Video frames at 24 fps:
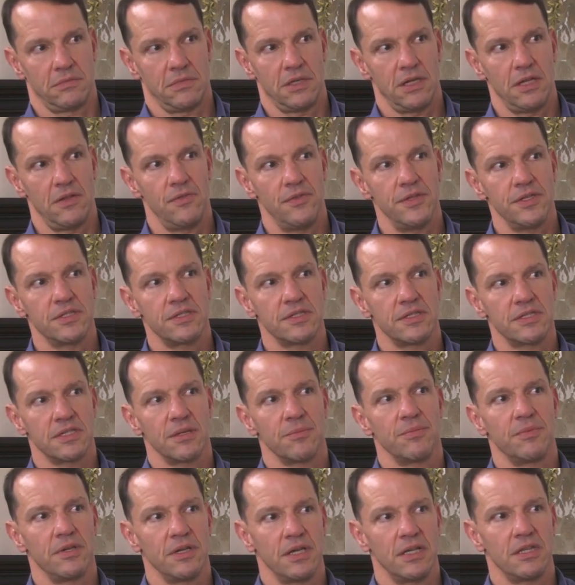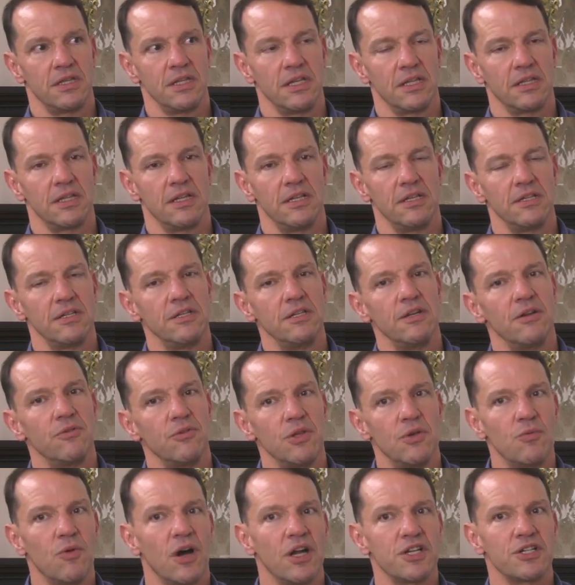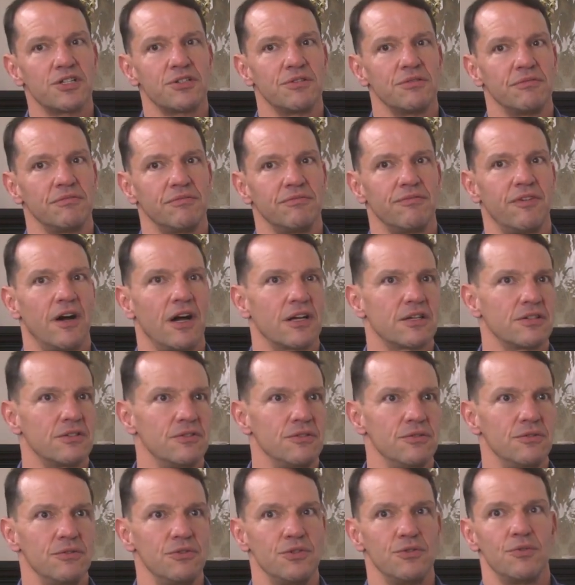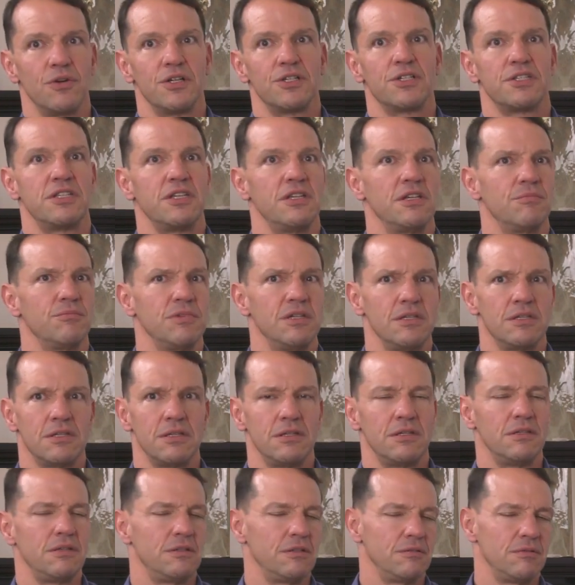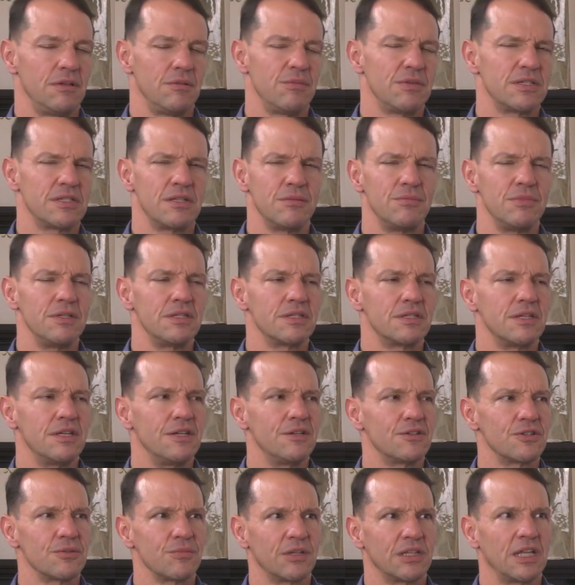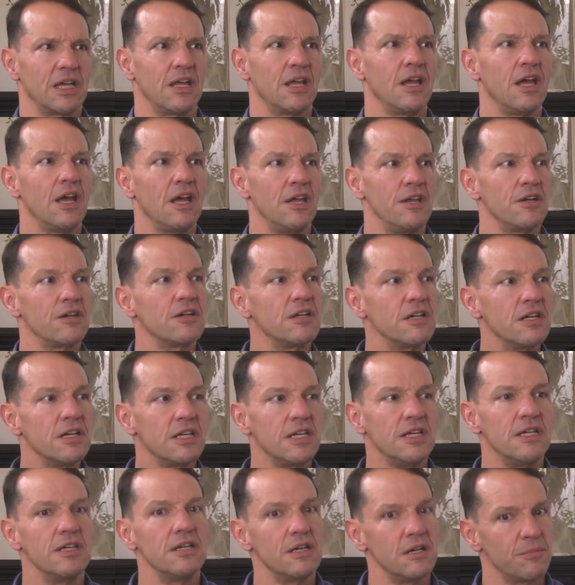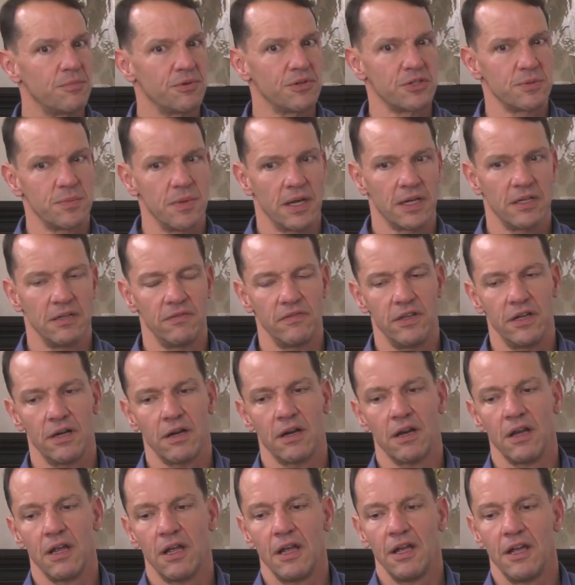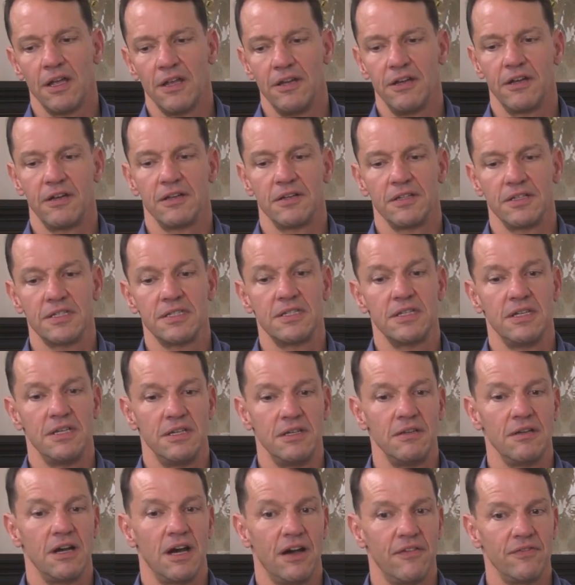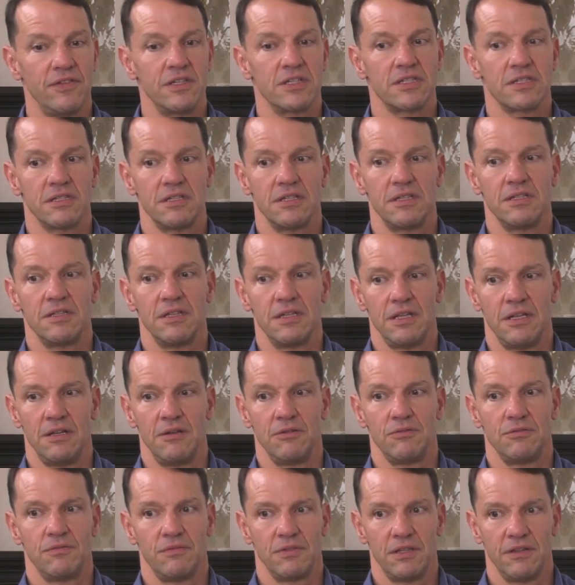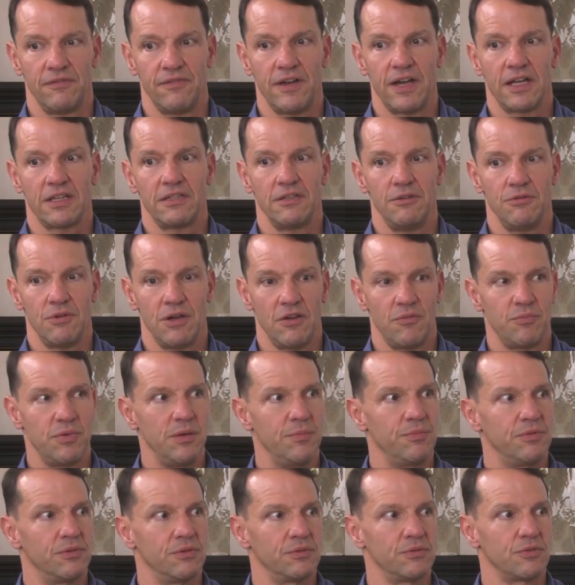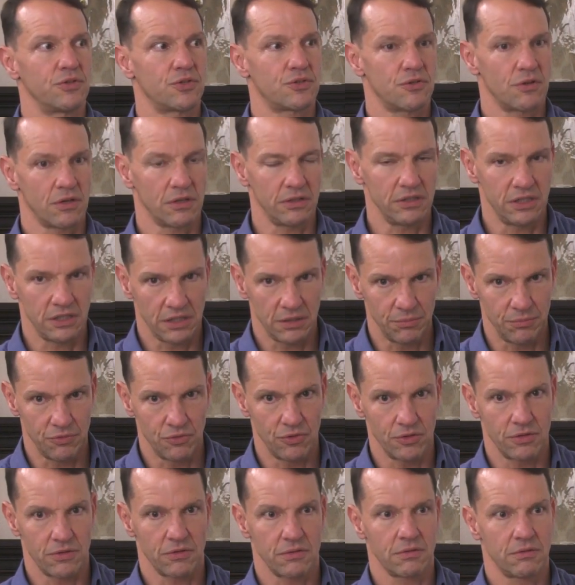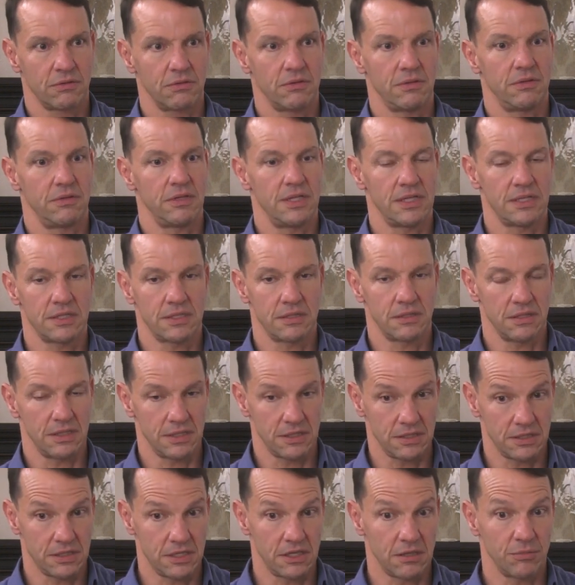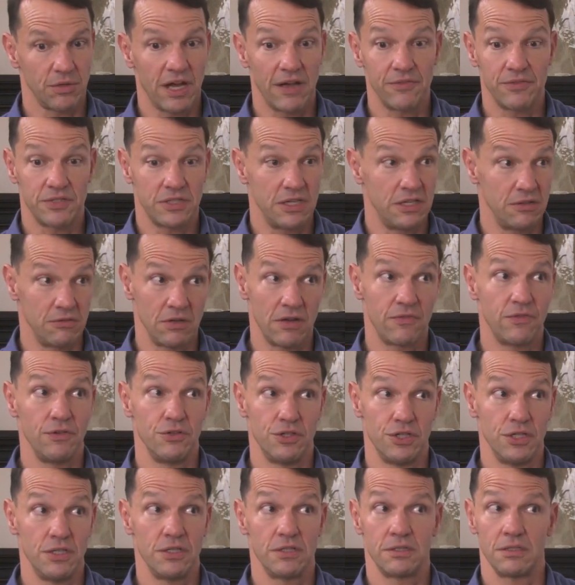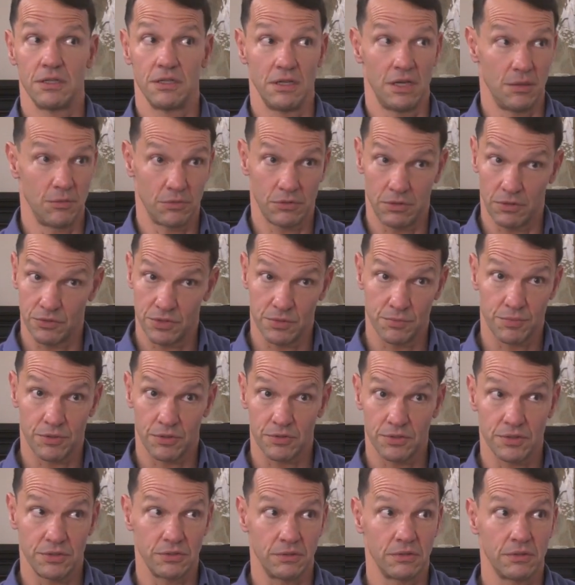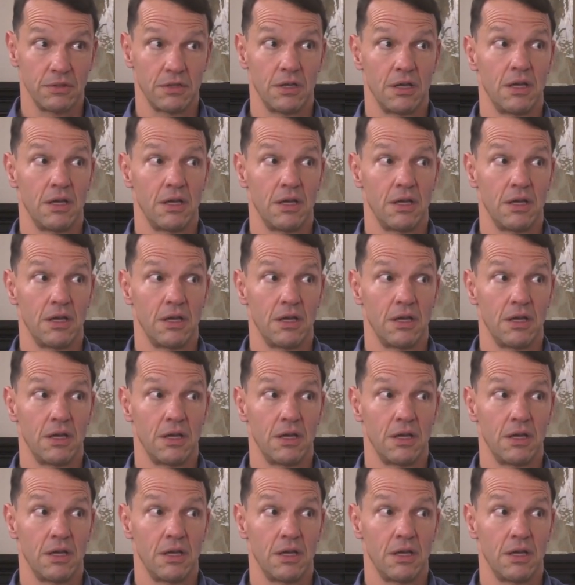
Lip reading: And this is something I think, and you watch Fox News, you watch CNBC, MSNBC or something like that, you're going to get a perspective there. You're going to see, obviously, the fact that you have people struggling at the border. That's a terrible. I've seen refugees up close and personal.